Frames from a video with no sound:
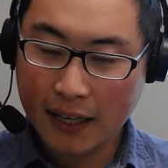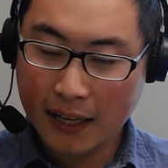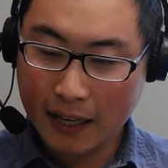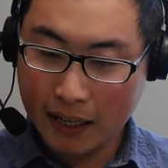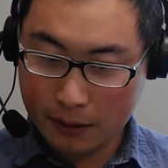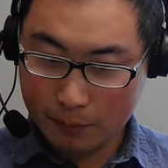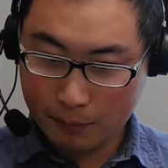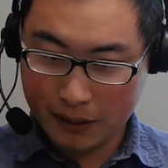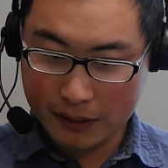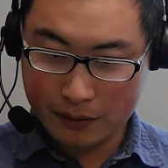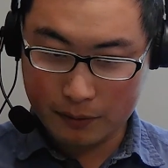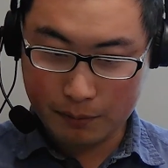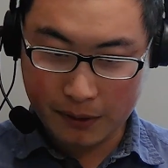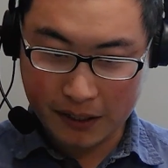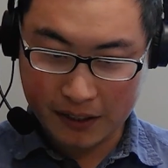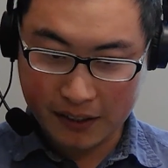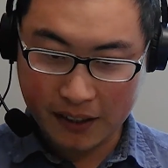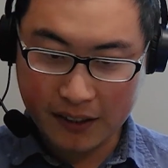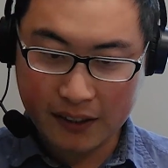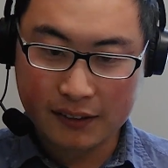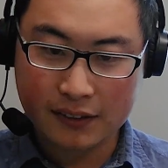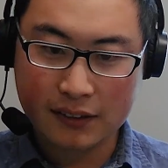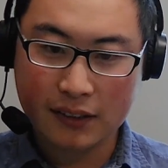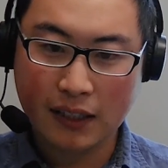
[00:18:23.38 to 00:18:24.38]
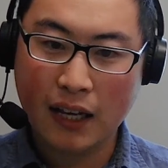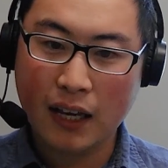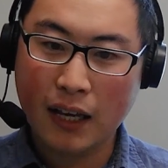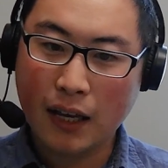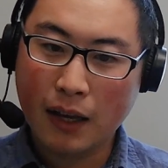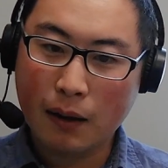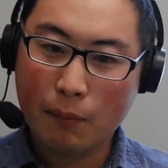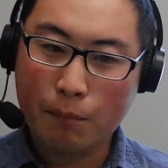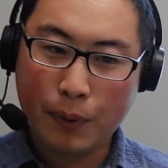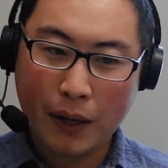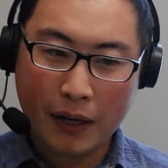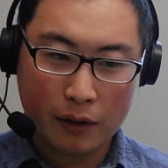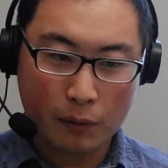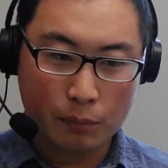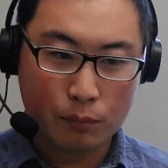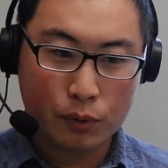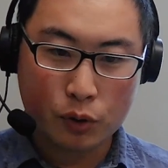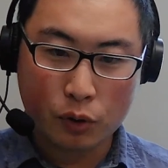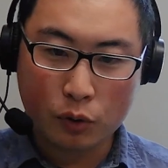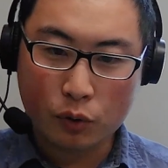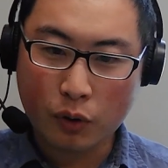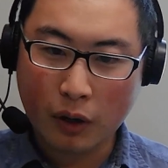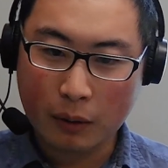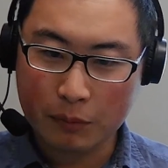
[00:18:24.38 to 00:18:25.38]
and Mathematics by a
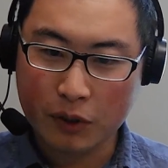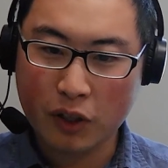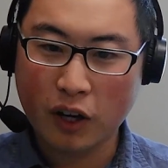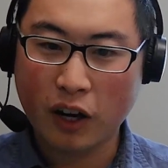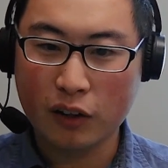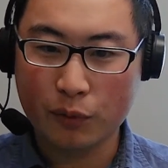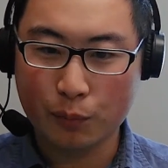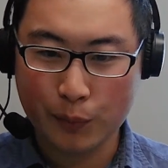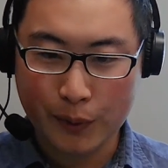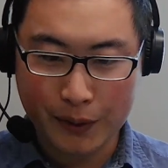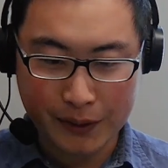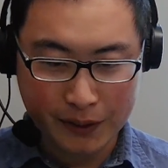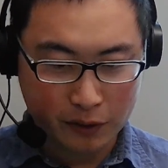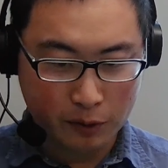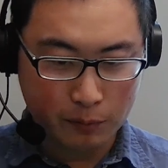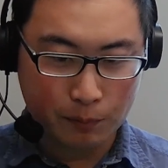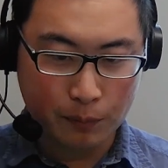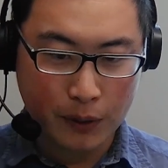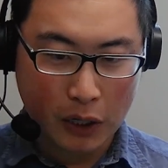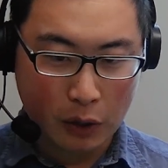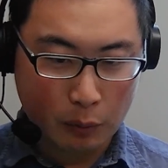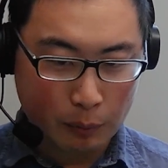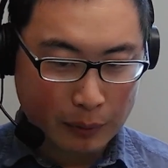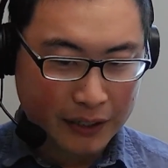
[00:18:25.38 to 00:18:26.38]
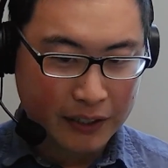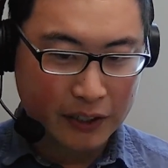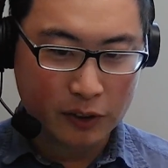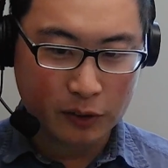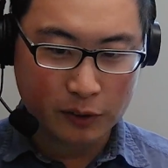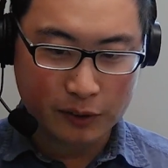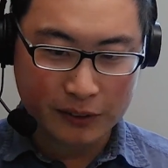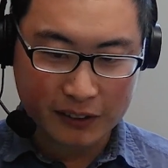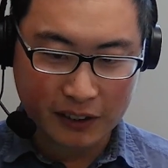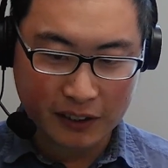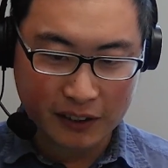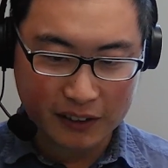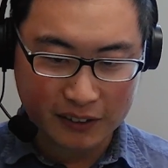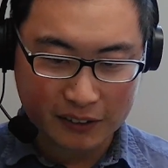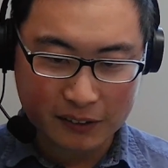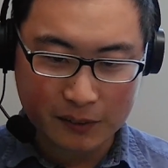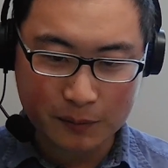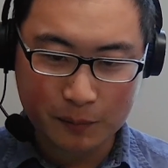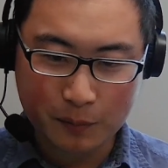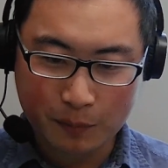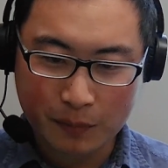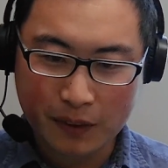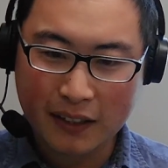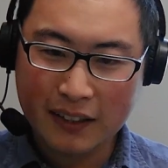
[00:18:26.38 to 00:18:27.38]
program called Biomedical Science.